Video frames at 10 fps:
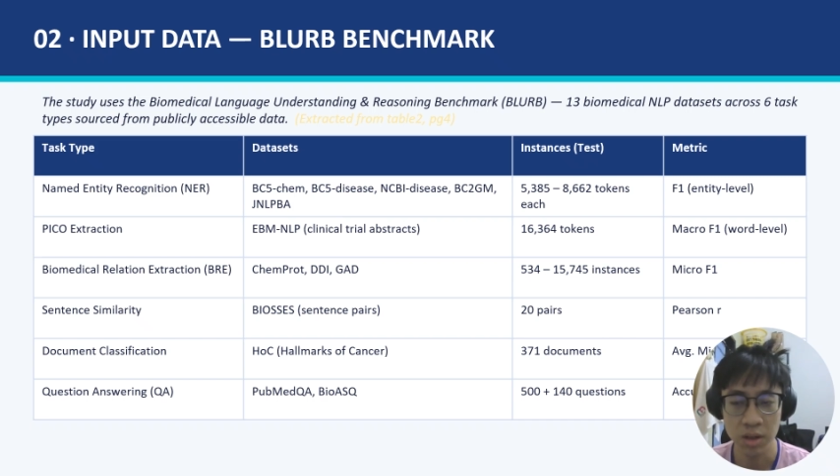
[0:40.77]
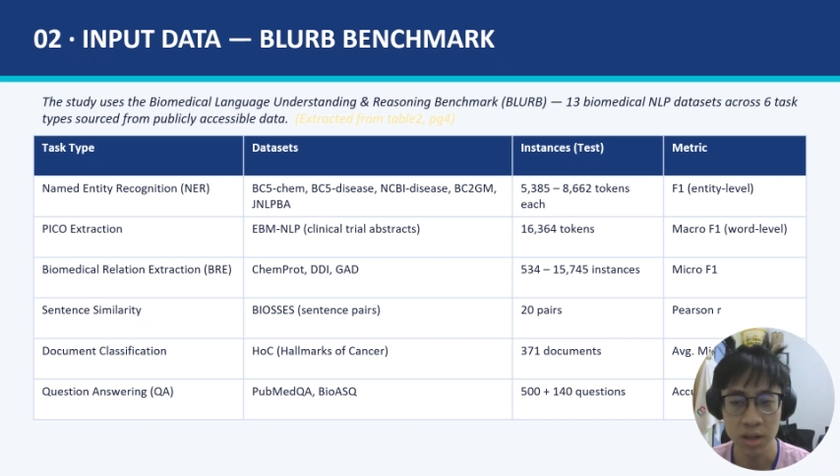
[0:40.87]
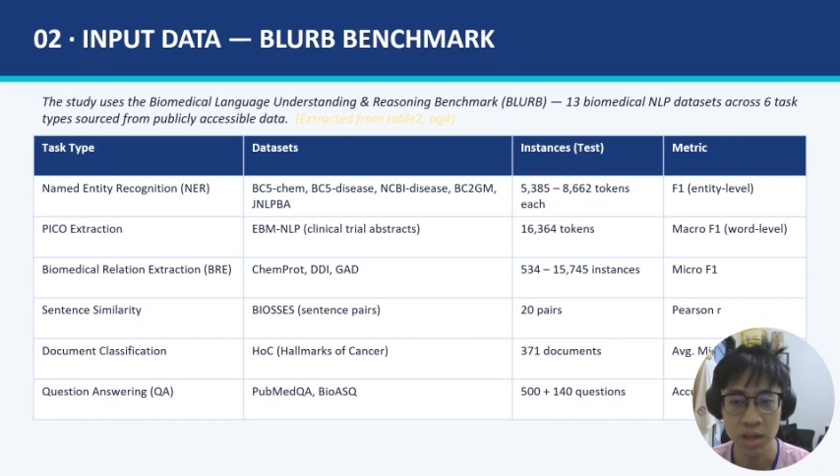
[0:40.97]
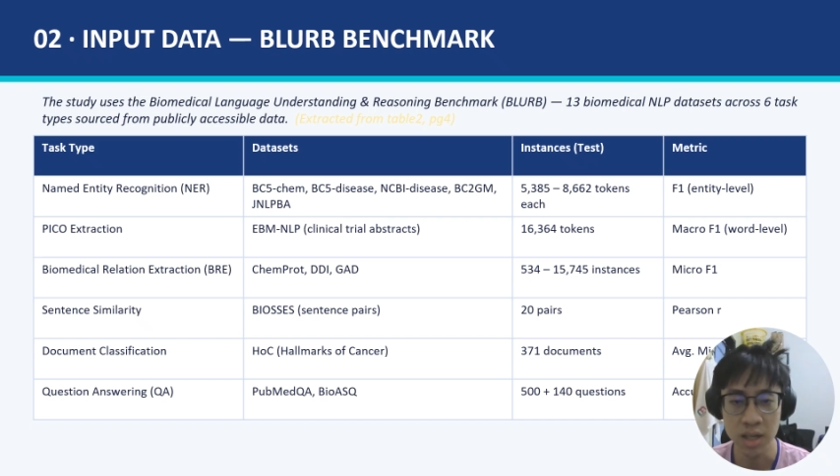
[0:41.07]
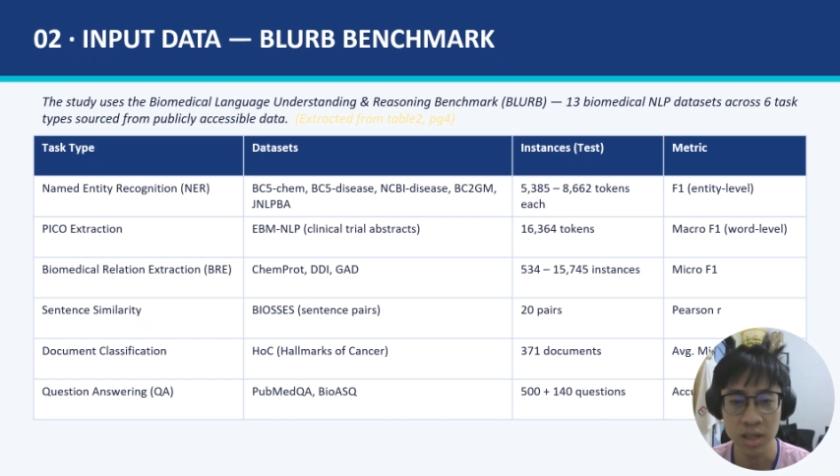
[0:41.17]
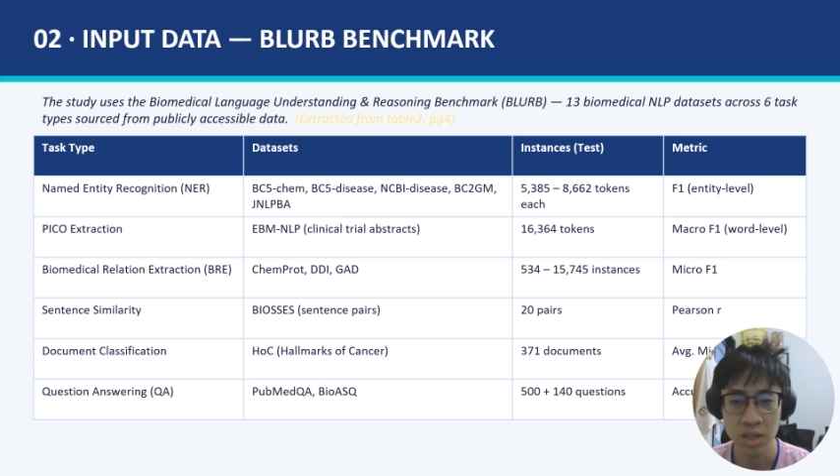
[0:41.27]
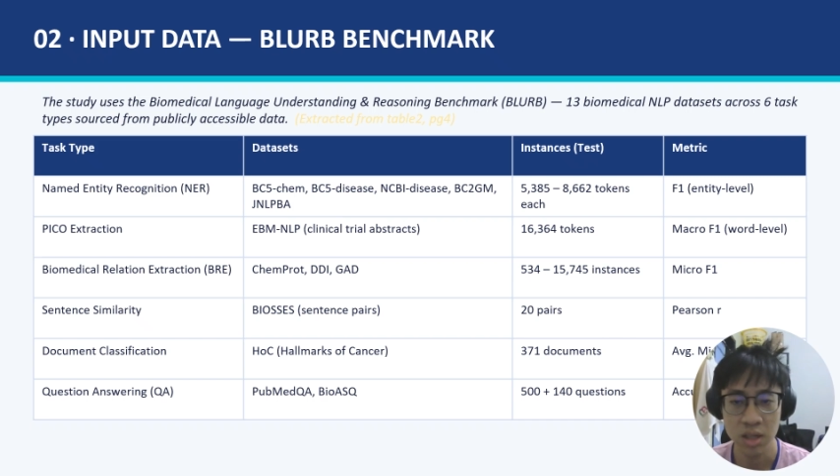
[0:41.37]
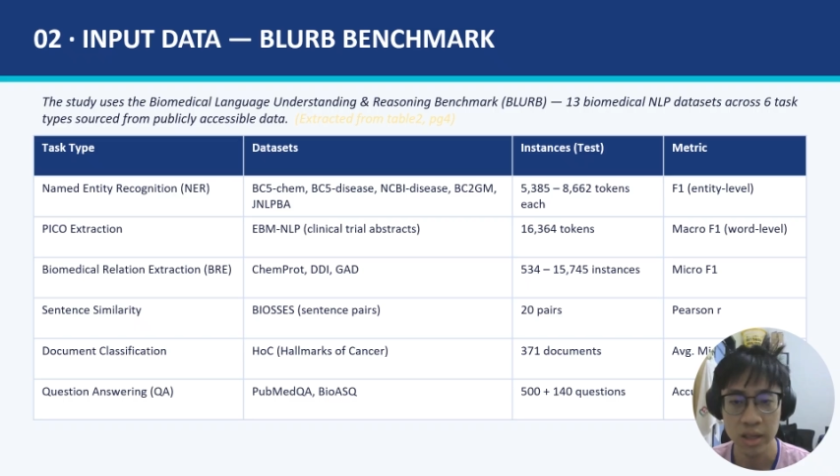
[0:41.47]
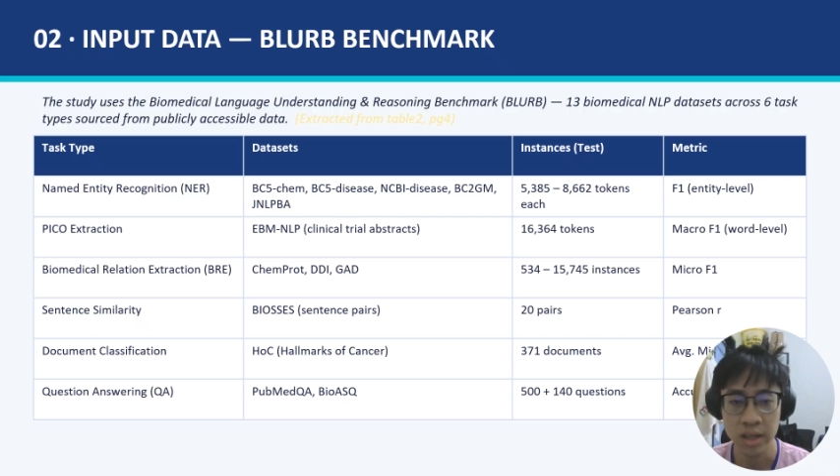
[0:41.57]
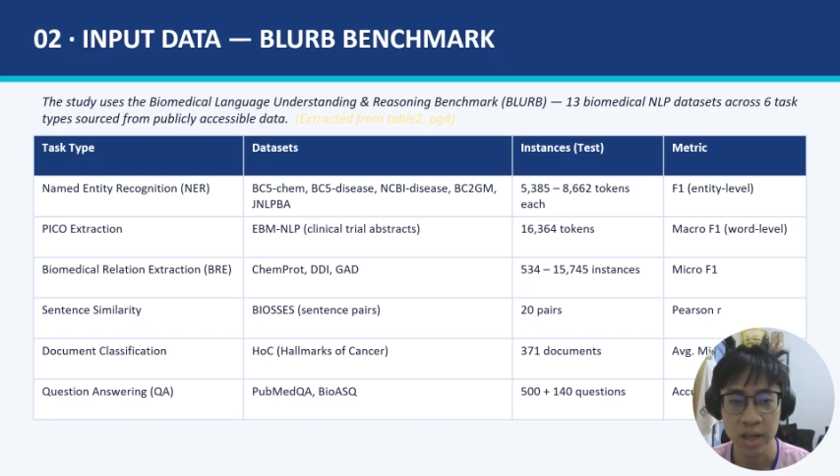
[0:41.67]
these
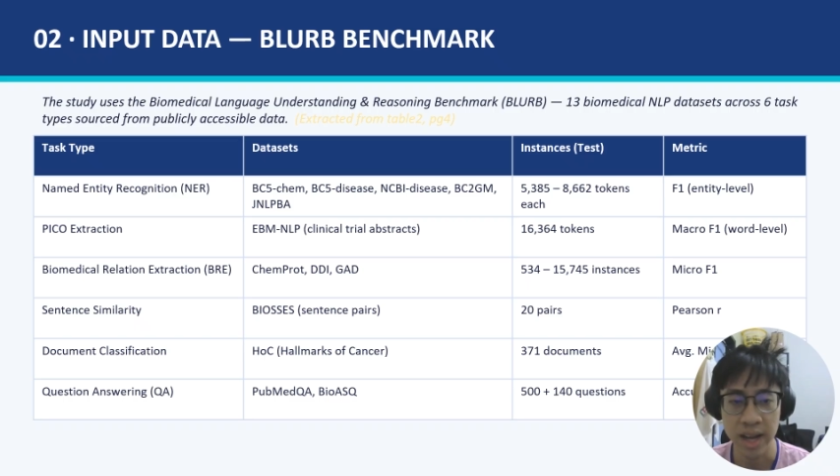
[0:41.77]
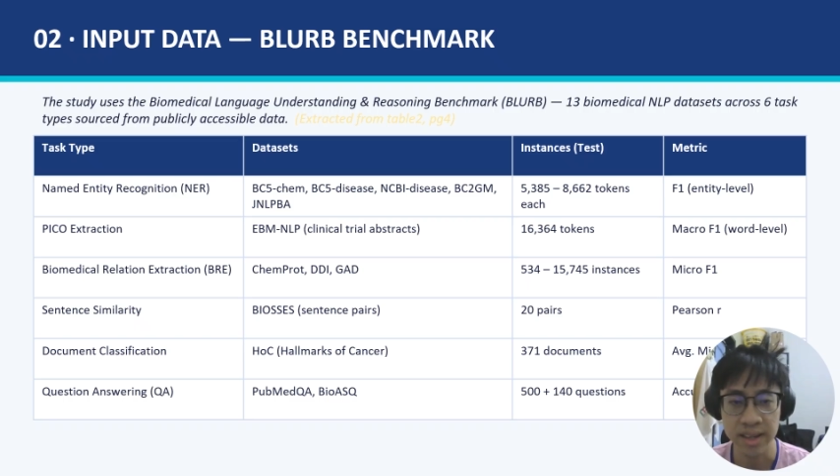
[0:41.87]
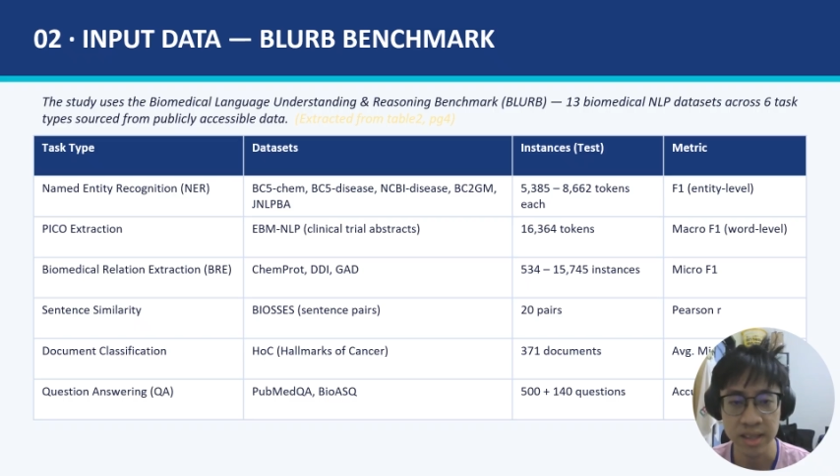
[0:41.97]
task